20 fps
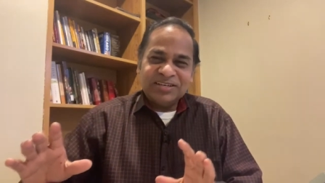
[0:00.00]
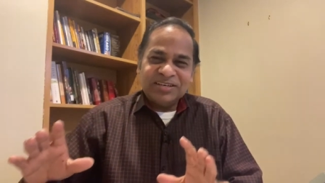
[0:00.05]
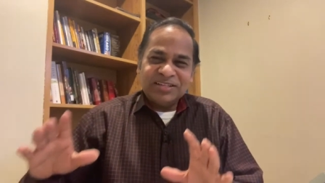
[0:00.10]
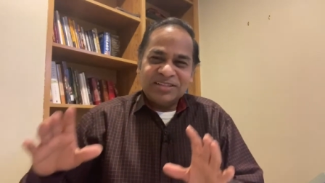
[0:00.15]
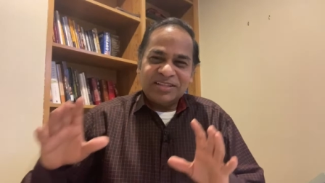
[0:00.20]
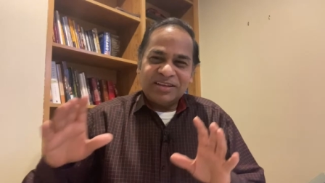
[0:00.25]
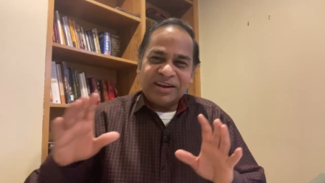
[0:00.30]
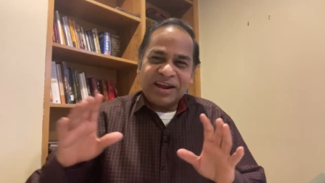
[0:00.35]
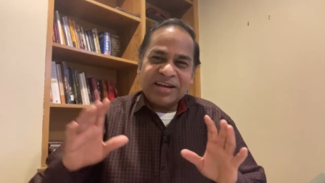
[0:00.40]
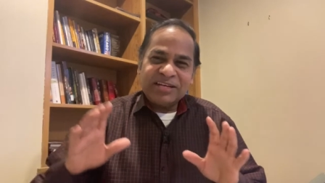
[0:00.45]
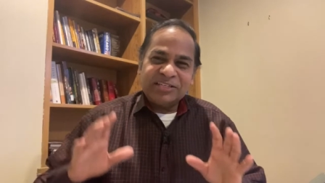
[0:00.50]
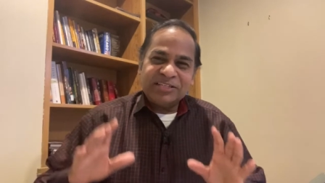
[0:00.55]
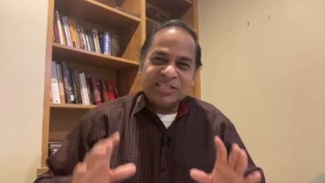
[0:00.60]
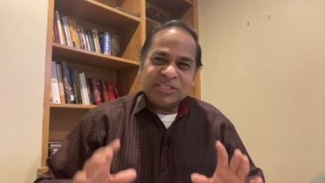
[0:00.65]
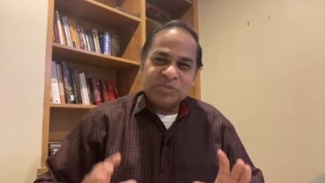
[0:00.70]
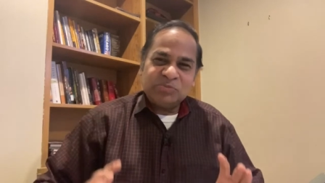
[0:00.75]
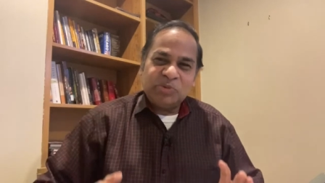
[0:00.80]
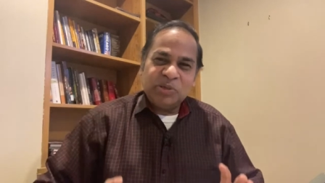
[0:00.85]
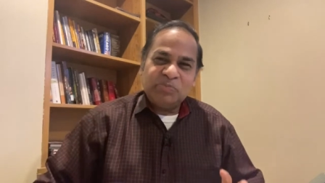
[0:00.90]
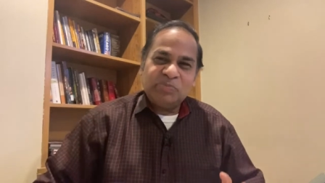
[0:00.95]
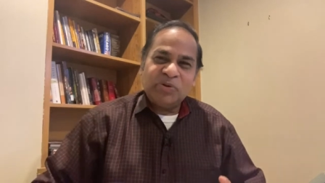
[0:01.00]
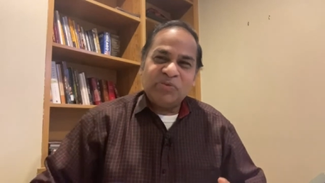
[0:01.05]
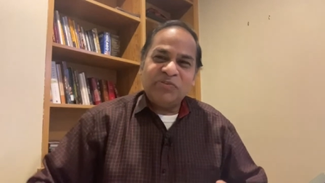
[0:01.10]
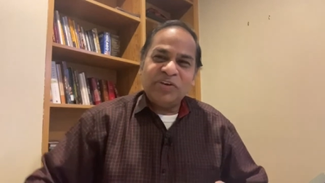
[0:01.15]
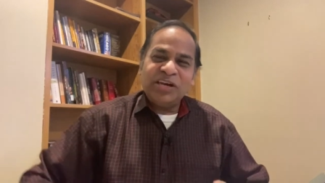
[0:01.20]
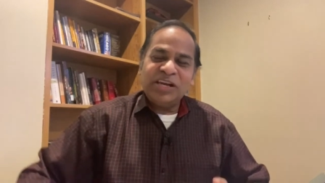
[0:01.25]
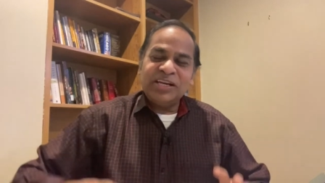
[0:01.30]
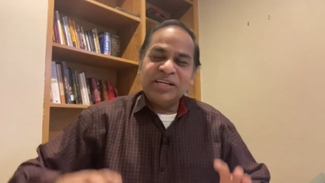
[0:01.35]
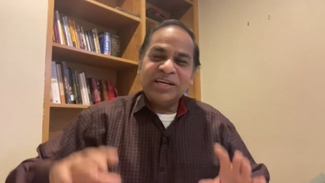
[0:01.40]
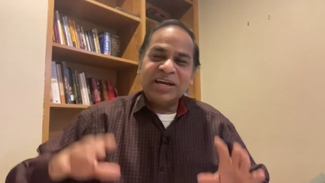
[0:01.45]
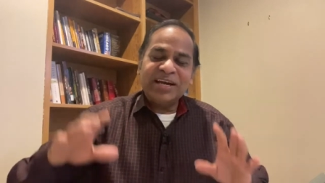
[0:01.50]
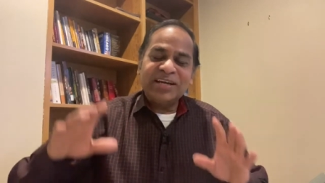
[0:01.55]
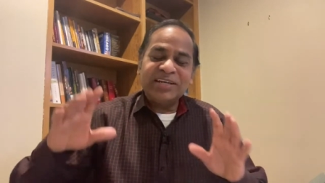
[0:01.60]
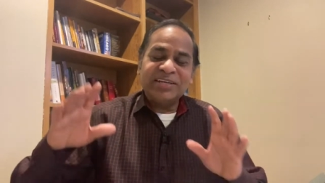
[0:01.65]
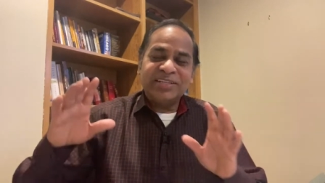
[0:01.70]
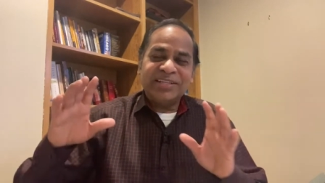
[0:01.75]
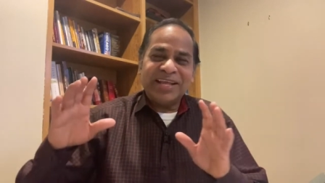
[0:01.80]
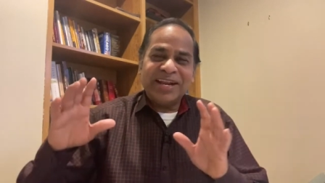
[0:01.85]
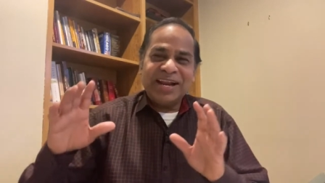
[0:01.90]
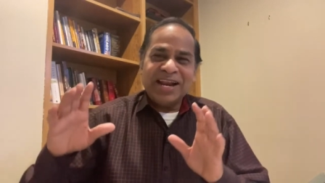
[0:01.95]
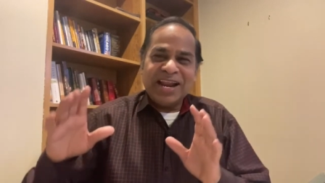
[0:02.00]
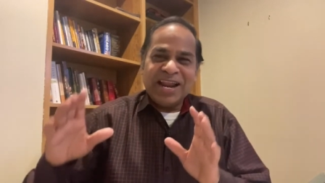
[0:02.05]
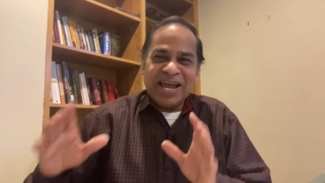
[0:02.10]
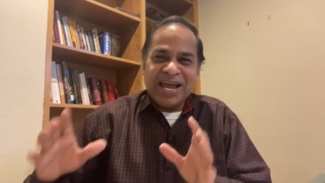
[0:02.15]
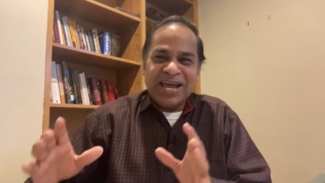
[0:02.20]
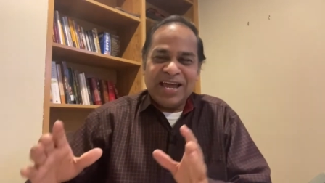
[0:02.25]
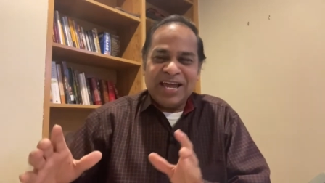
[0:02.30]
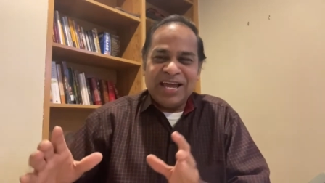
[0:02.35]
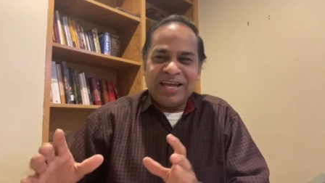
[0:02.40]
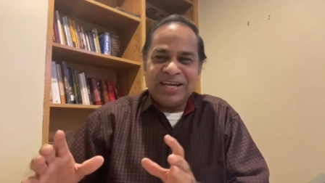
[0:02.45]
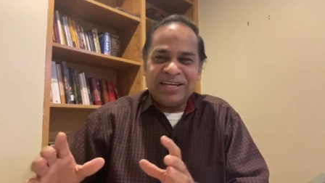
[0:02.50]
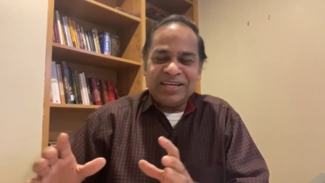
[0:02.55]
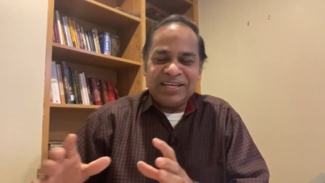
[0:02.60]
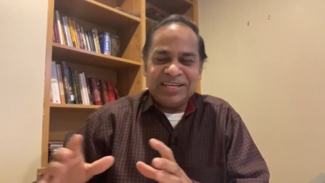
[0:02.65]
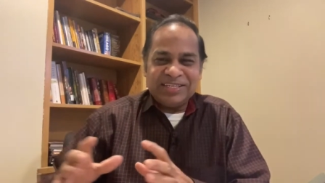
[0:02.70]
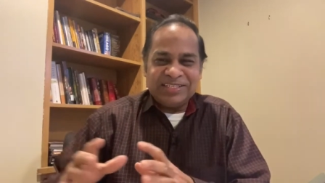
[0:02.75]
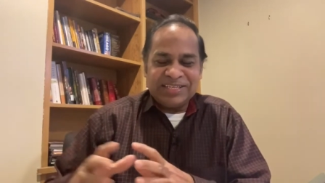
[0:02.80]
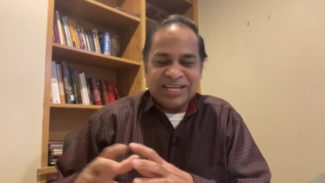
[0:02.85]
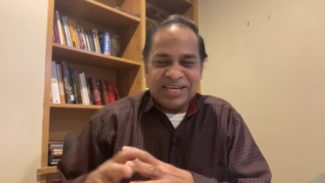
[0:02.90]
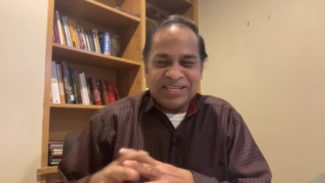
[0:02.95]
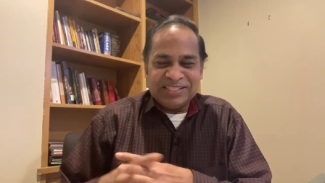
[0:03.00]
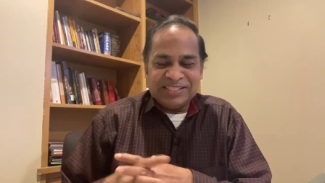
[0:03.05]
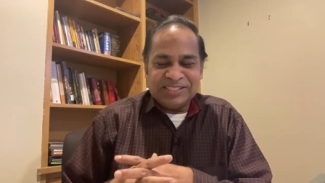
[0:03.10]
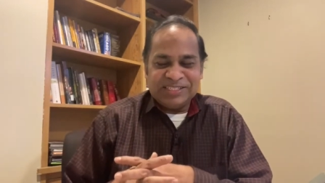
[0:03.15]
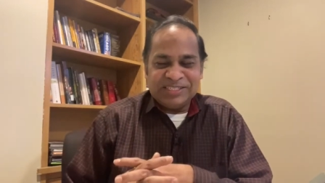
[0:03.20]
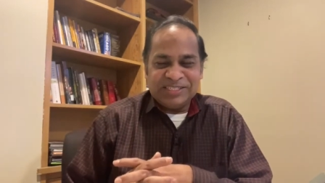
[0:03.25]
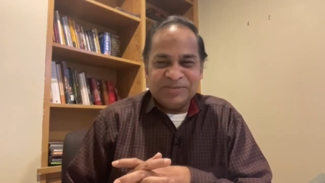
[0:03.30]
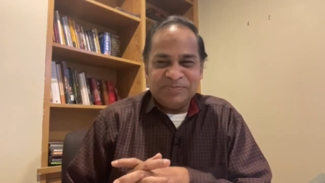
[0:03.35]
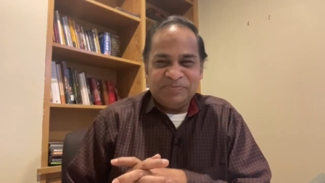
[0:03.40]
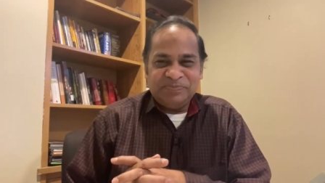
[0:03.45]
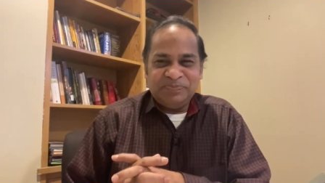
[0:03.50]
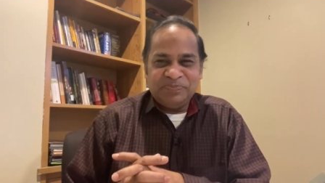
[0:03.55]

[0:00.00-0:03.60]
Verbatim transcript: The righteous people will inherit the land, he tells.